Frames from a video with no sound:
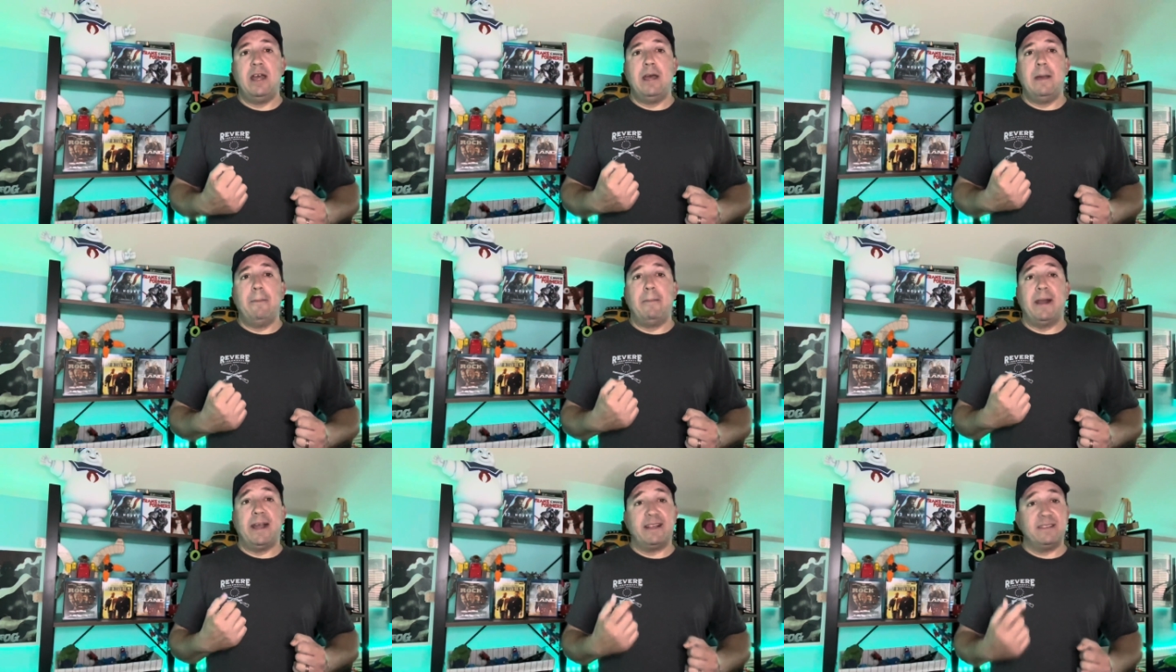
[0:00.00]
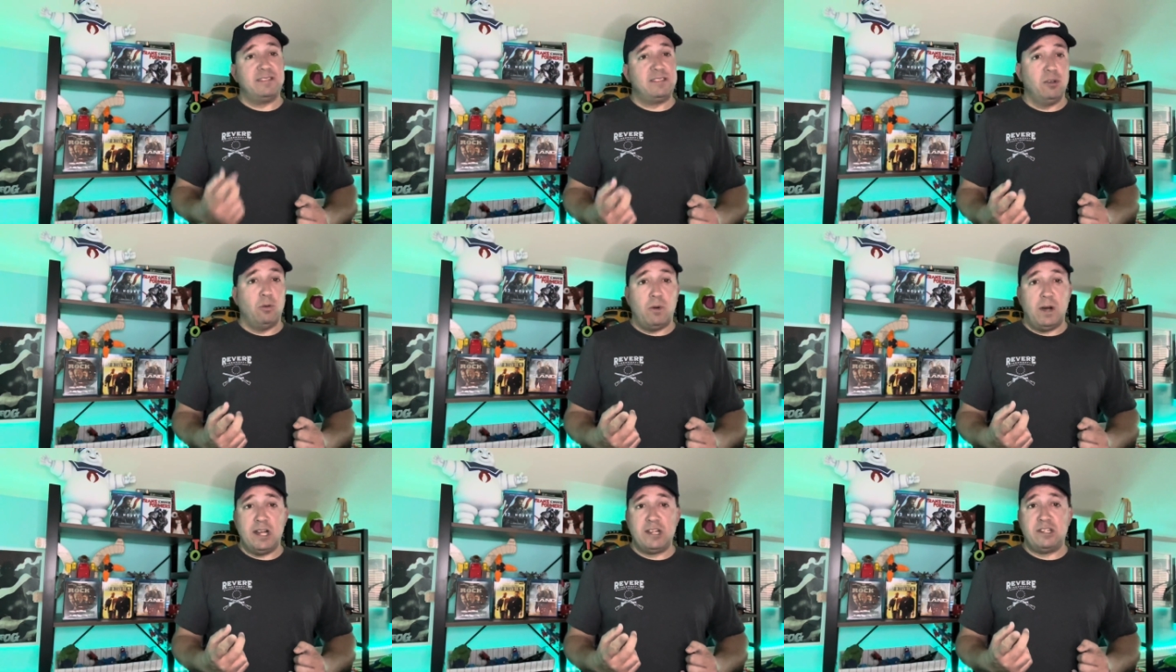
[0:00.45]
but I can
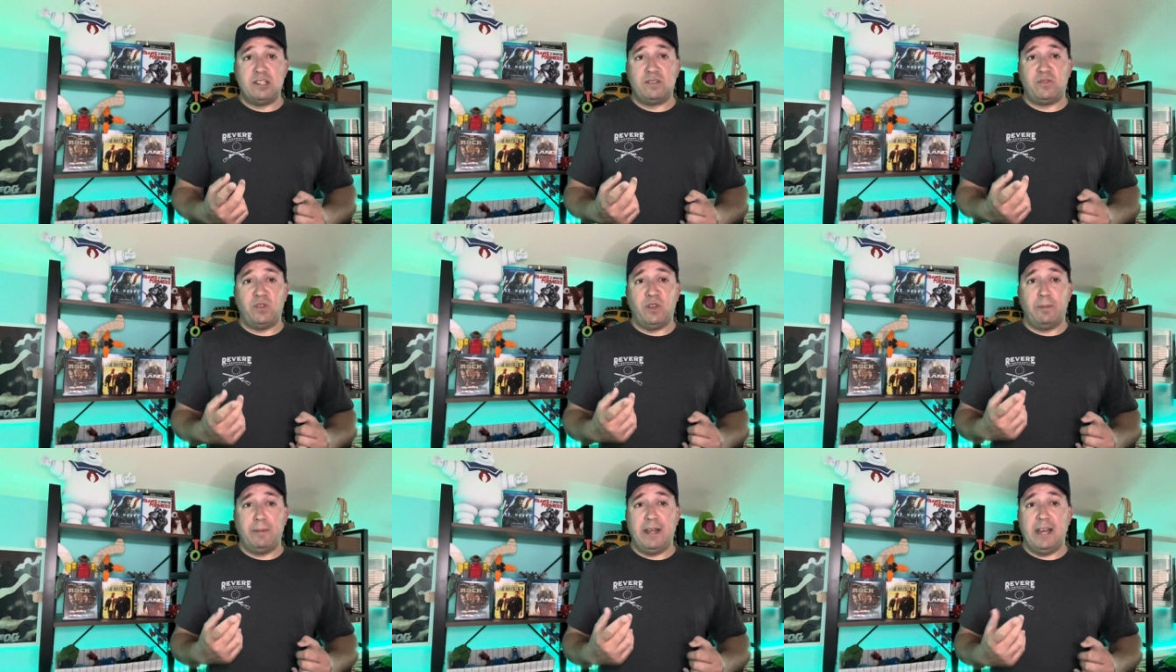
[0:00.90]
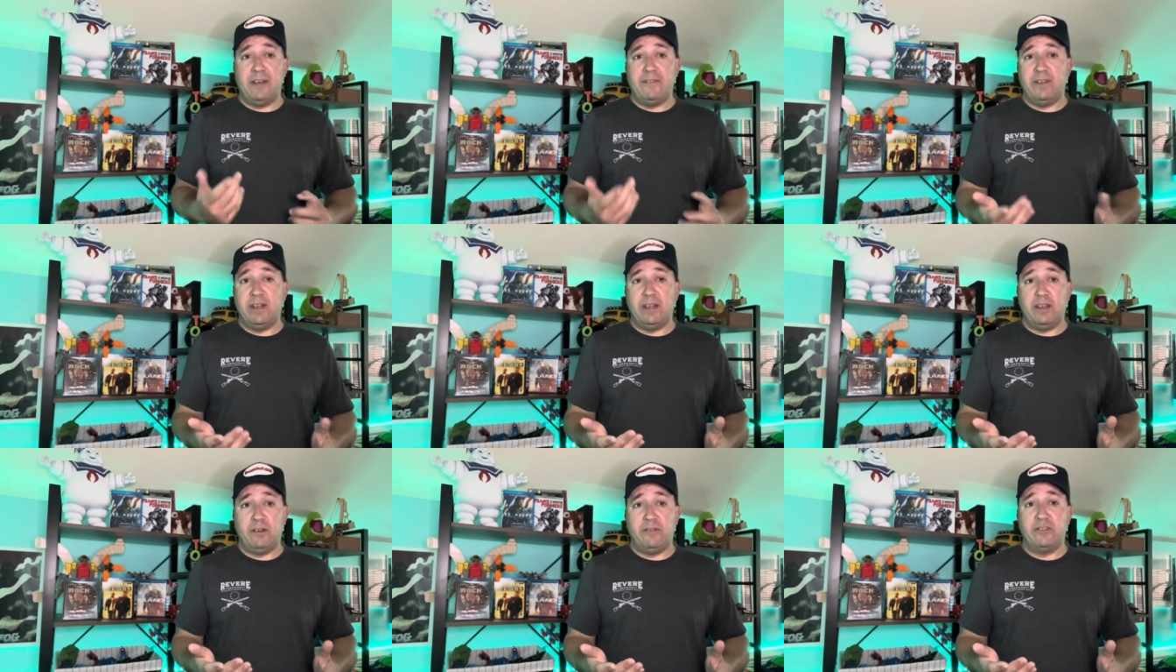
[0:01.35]
still watch this film and have
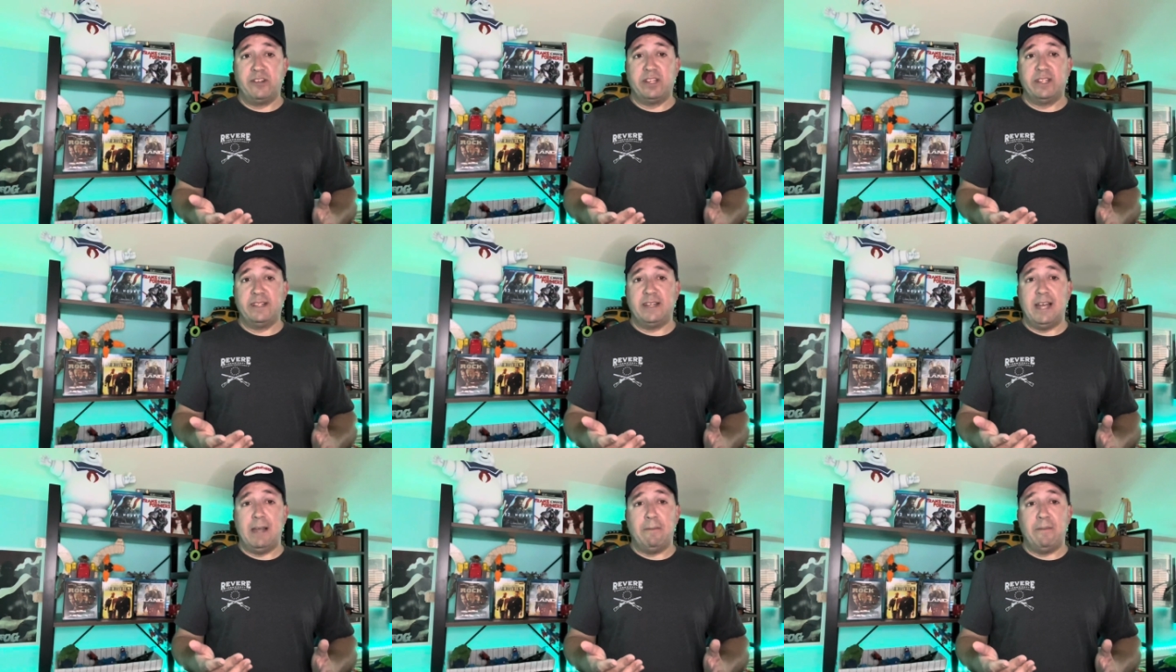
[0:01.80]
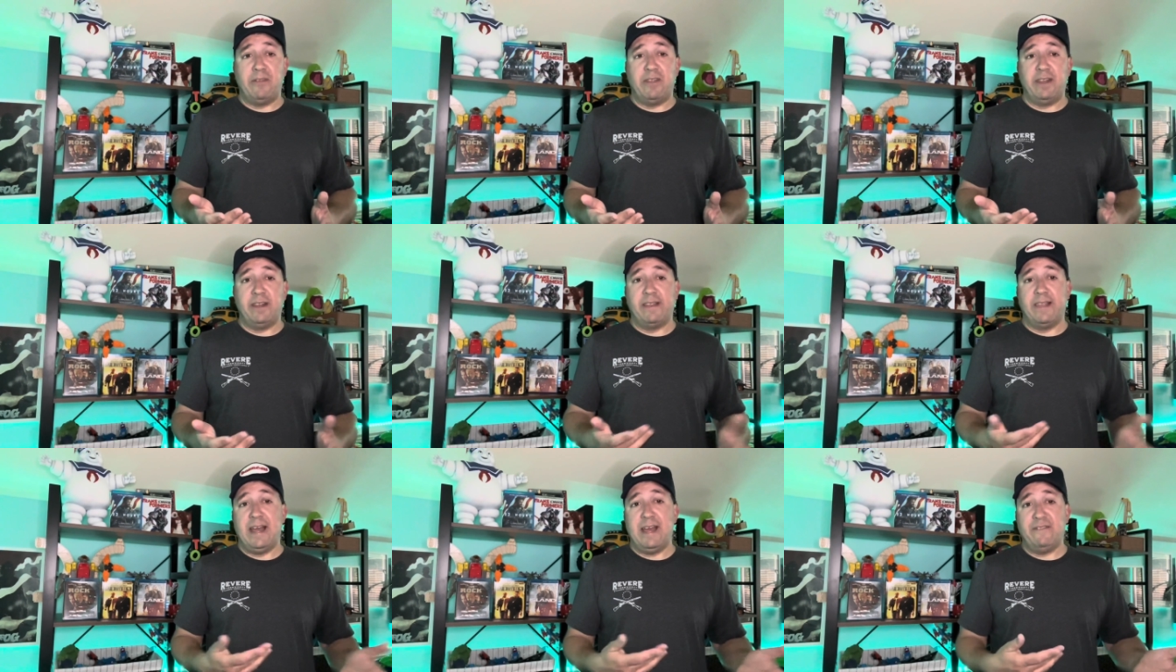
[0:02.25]
a hell of a good time with
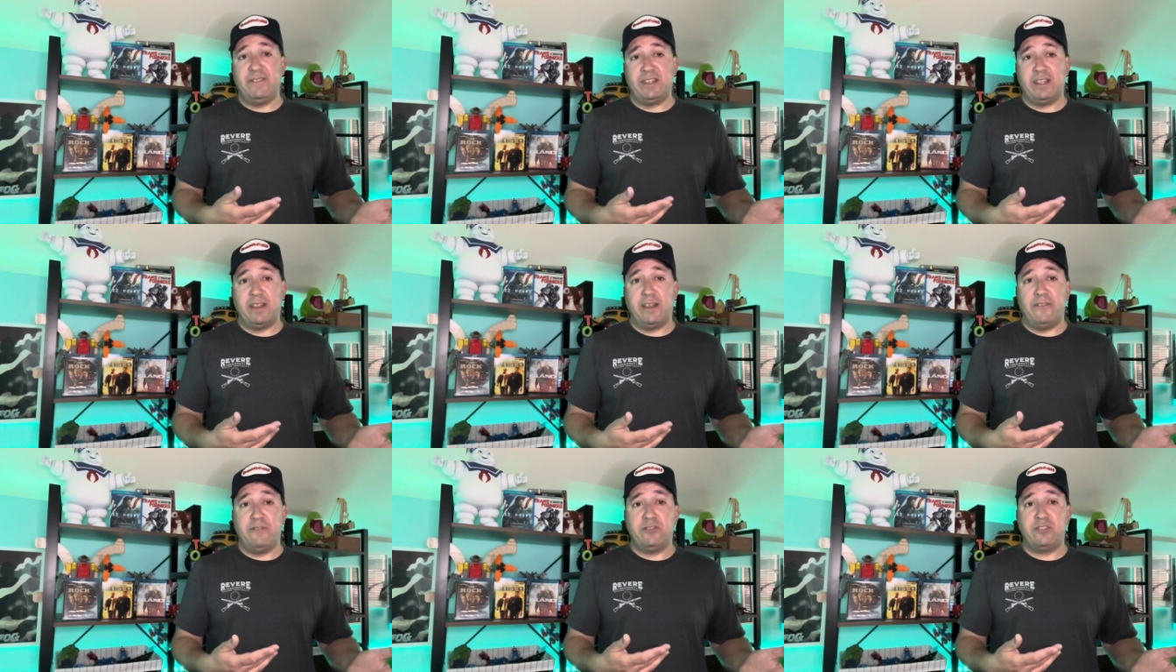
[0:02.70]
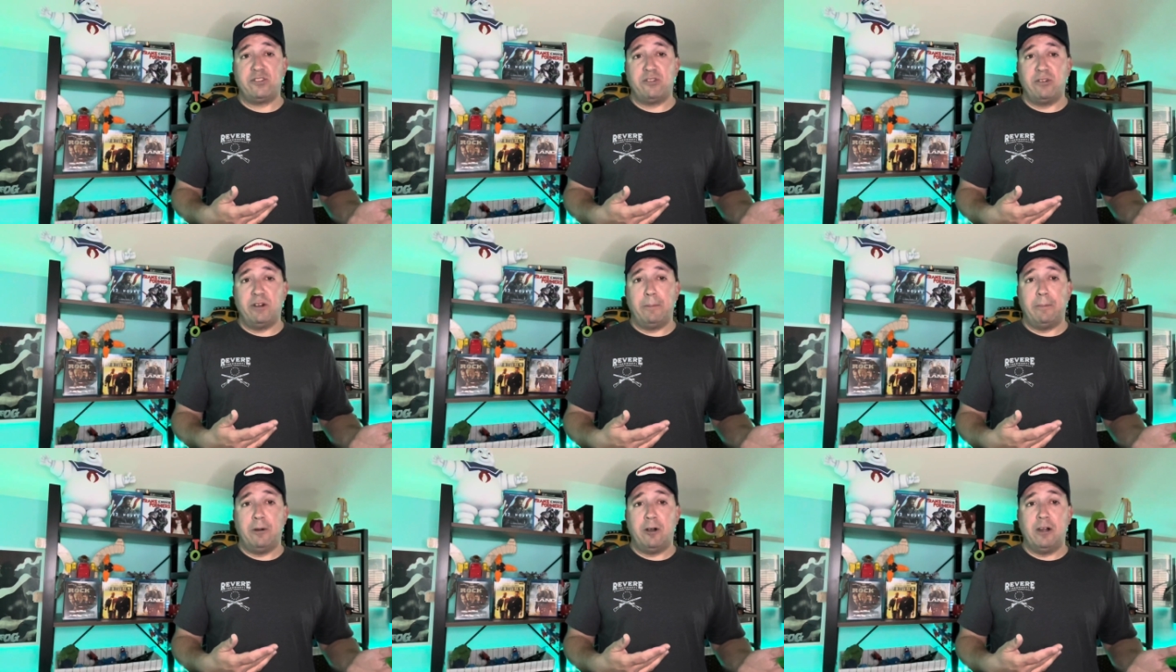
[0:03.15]
it and laugh at the love
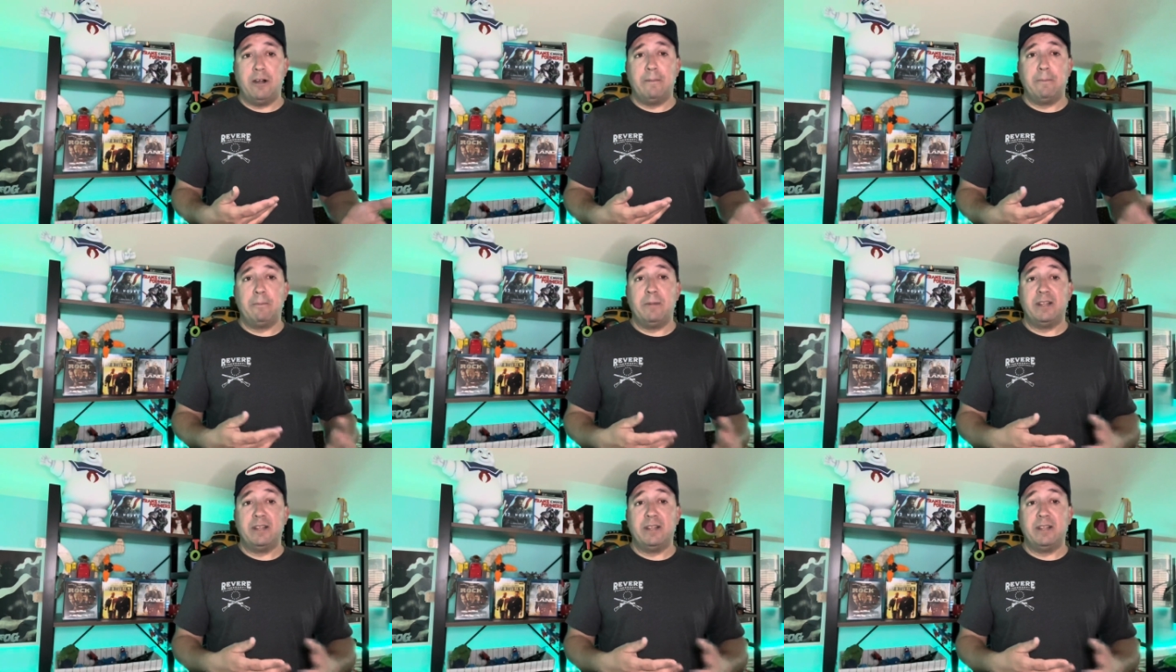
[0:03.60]
story part.